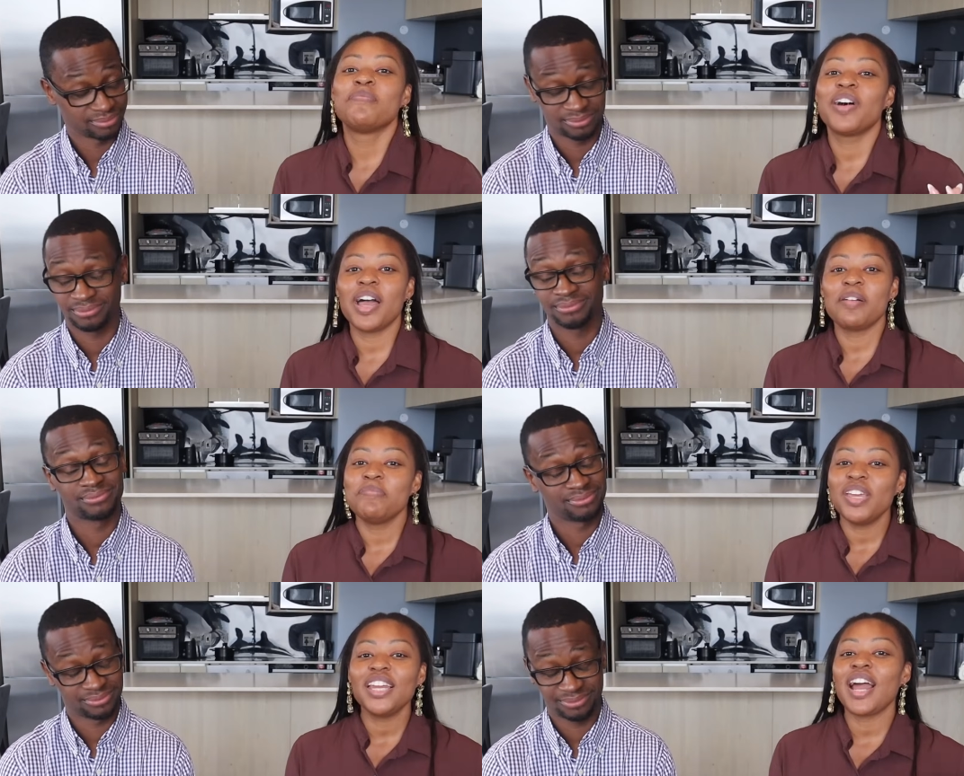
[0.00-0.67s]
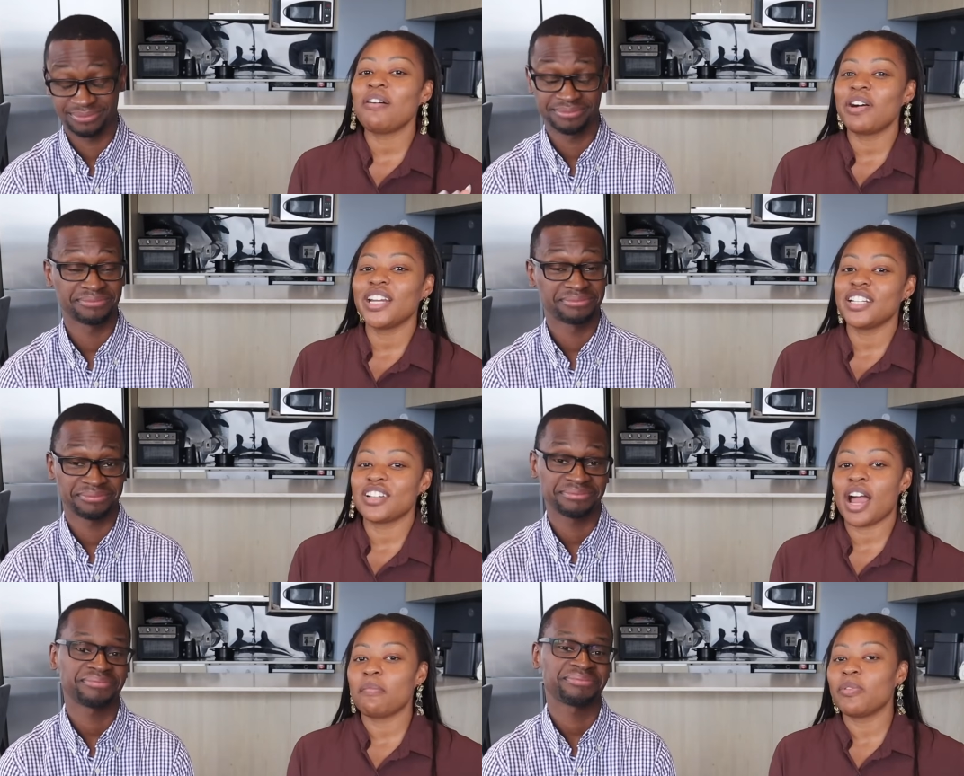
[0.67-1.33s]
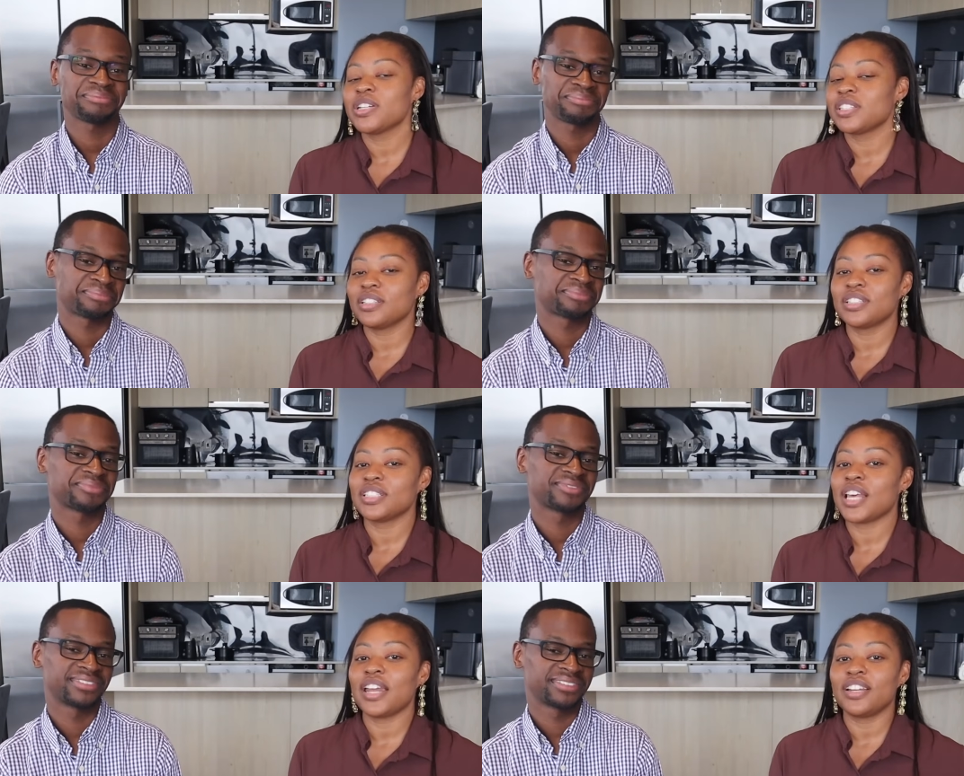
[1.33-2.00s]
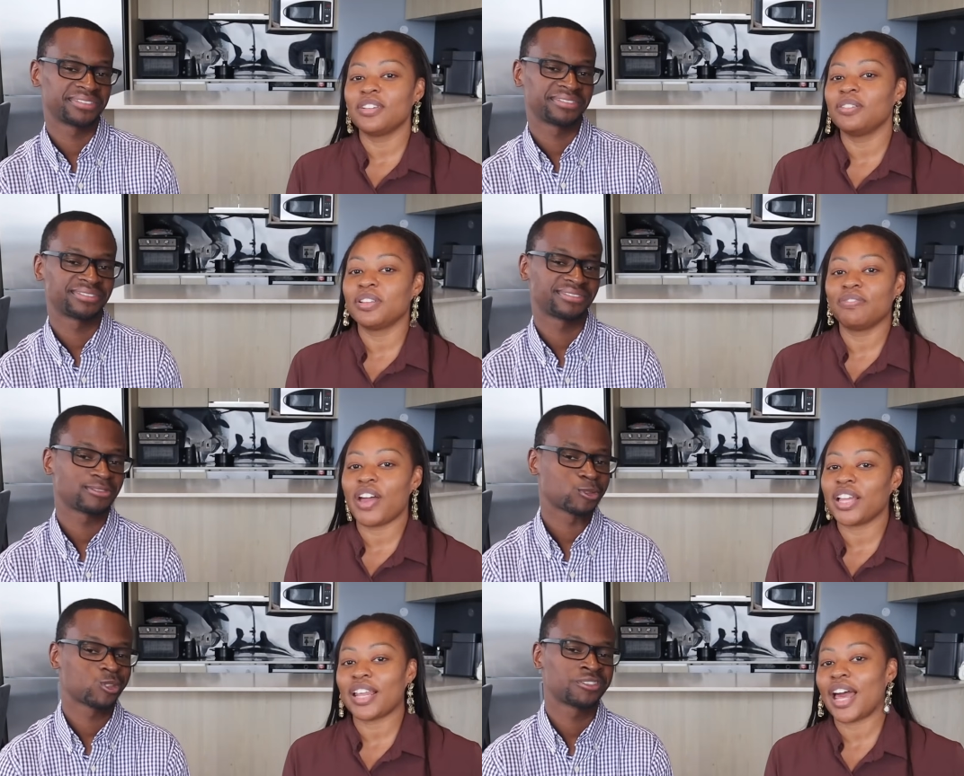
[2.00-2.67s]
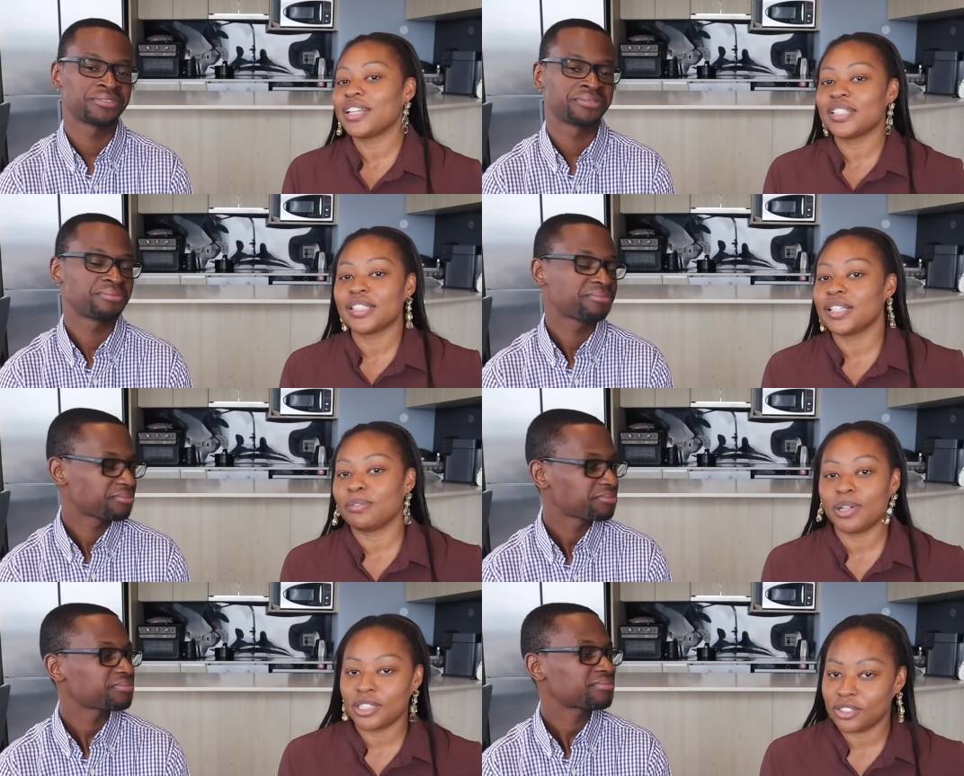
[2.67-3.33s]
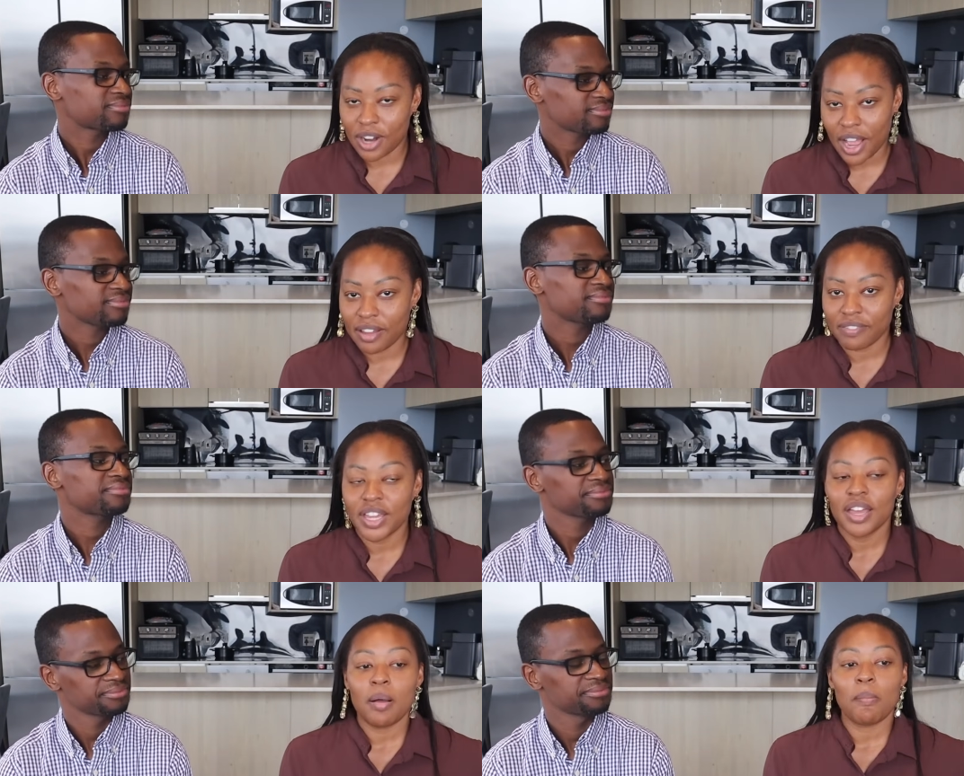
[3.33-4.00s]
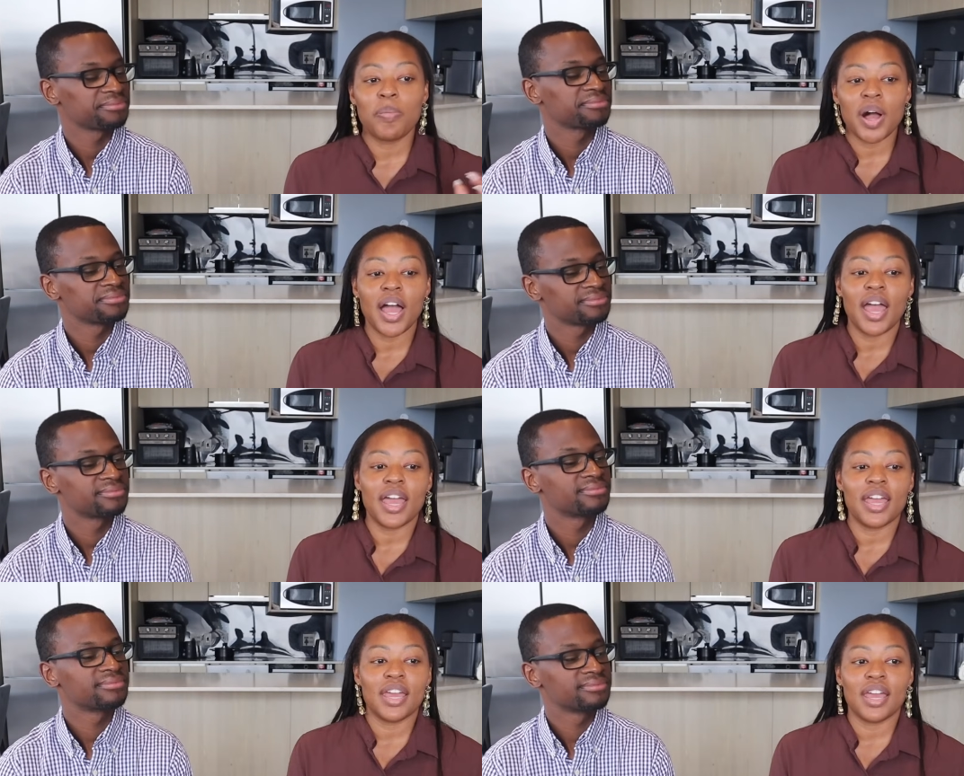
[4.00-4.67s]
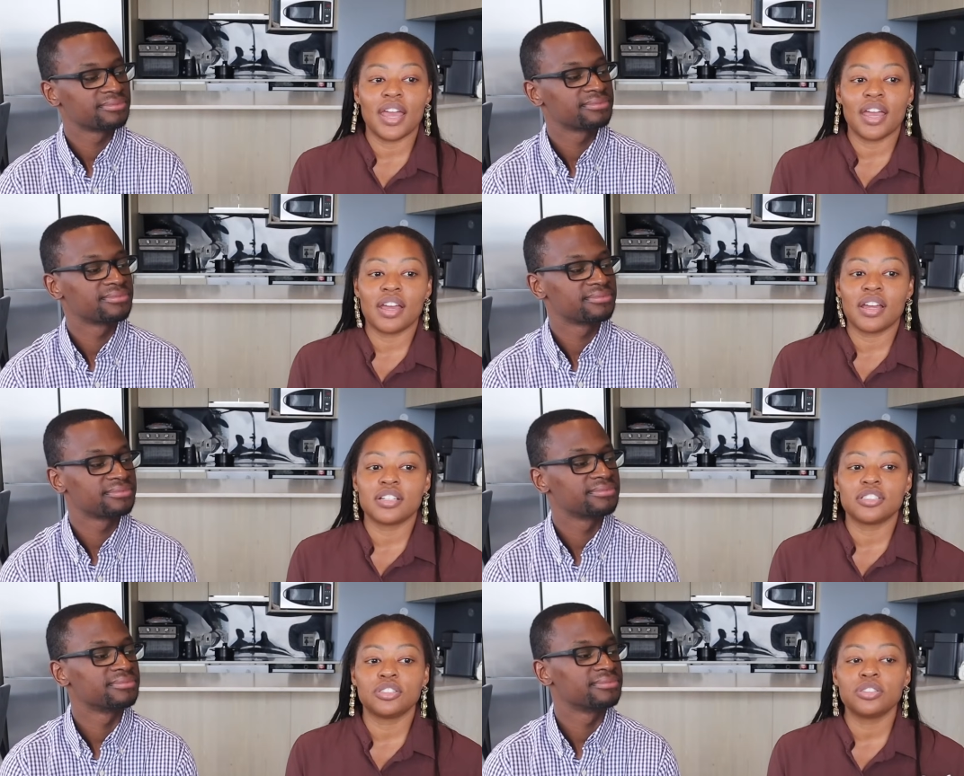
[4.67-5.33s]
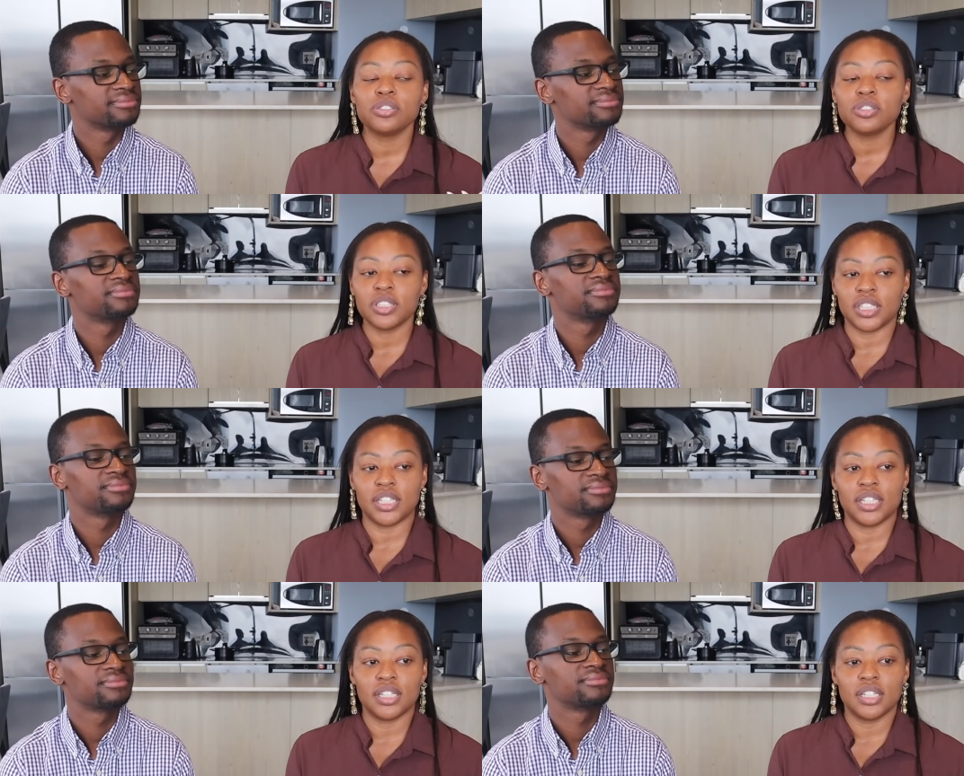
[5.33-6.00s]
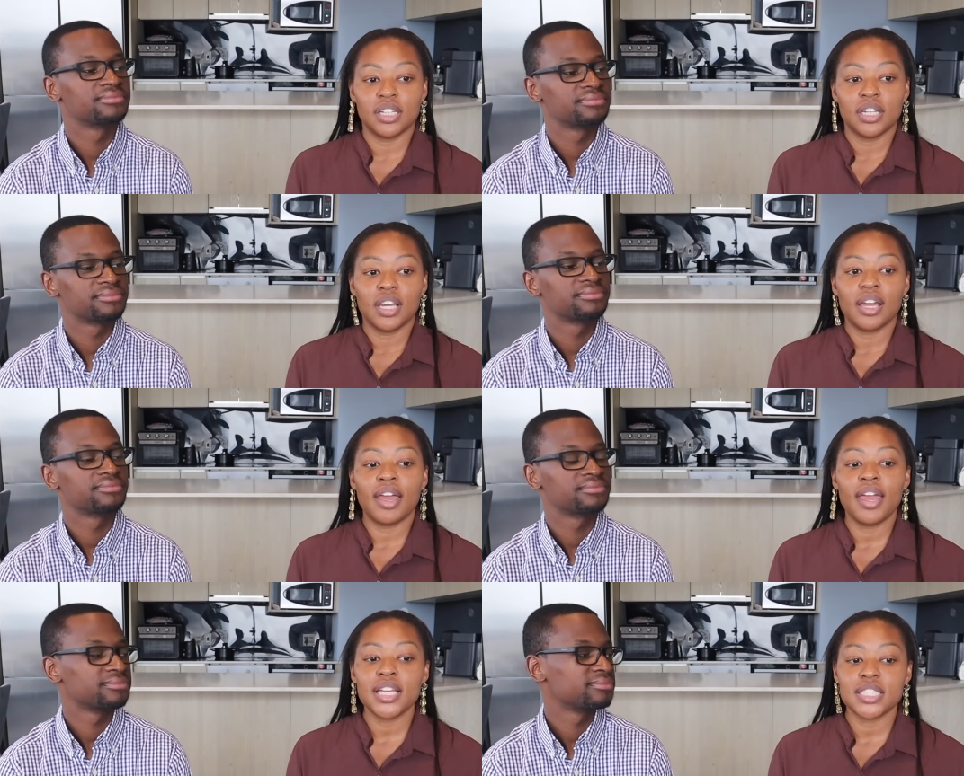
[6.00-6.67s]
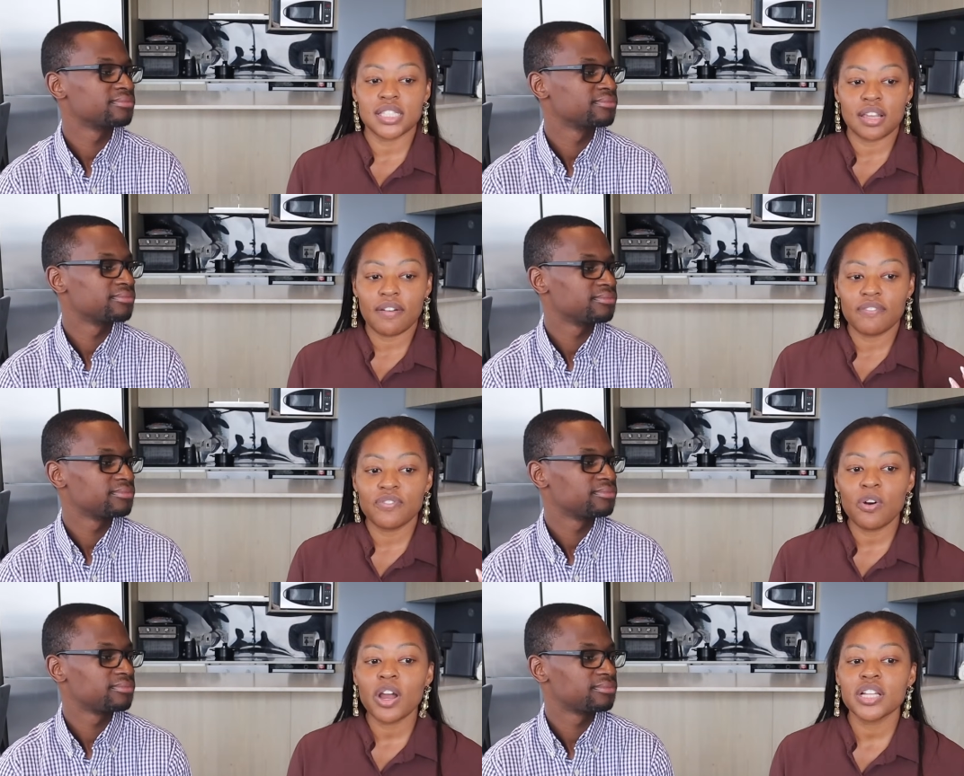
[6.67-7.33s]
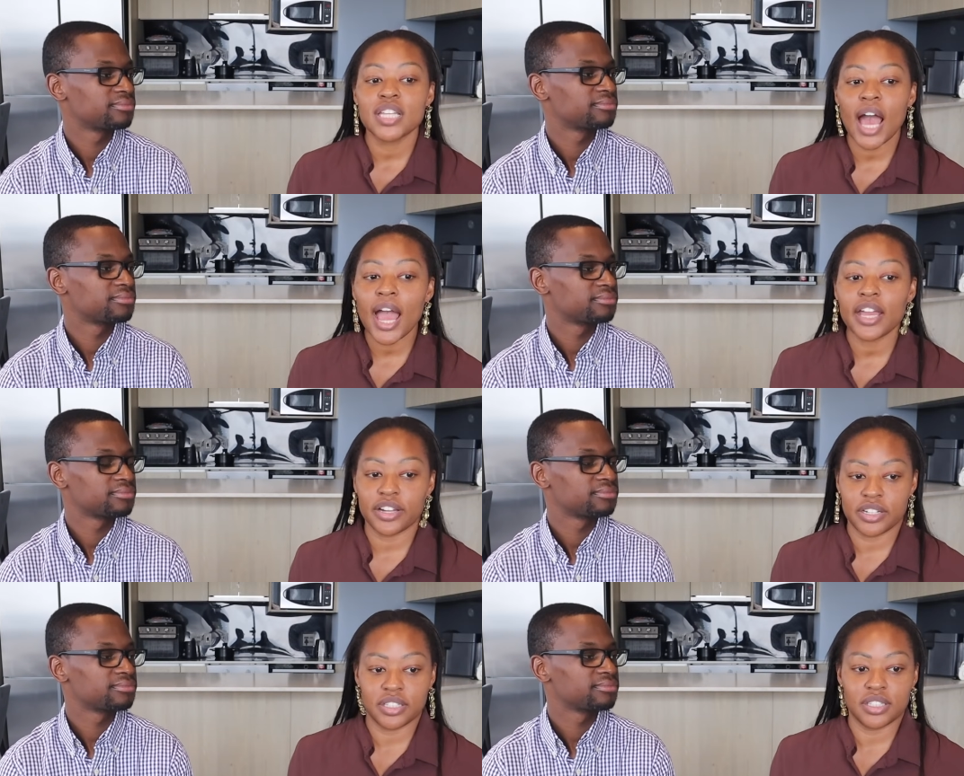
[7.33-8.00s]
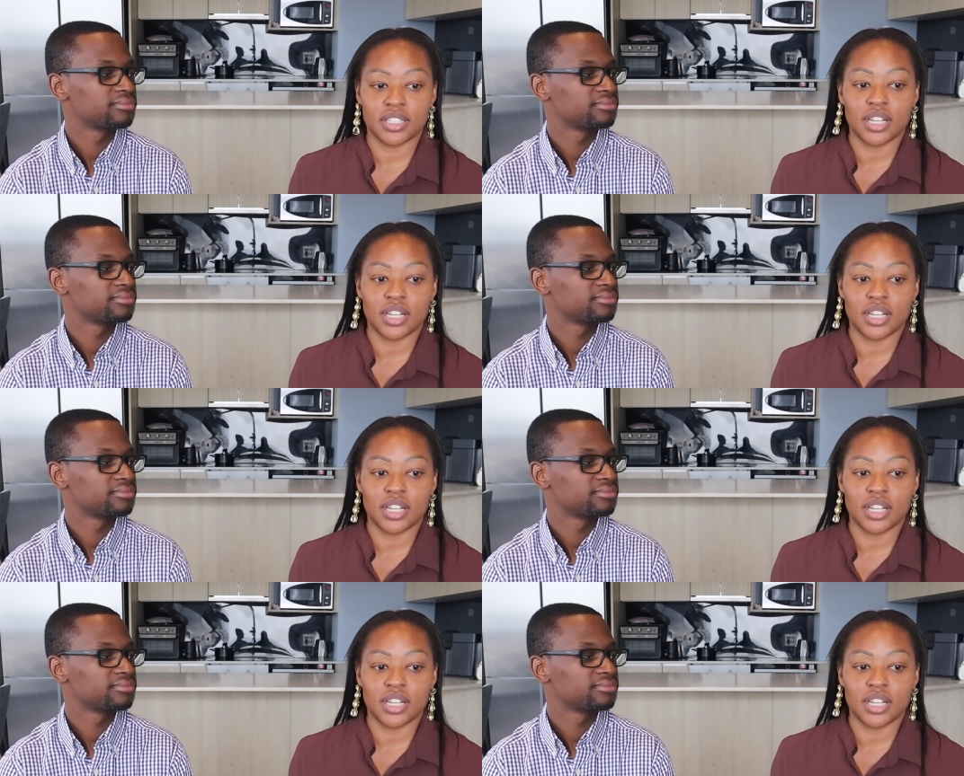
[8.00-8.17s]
Speaker 1: But me not wanting to drive more so just had to do with the fact that I just didn't want to drive. But truly, it's four tires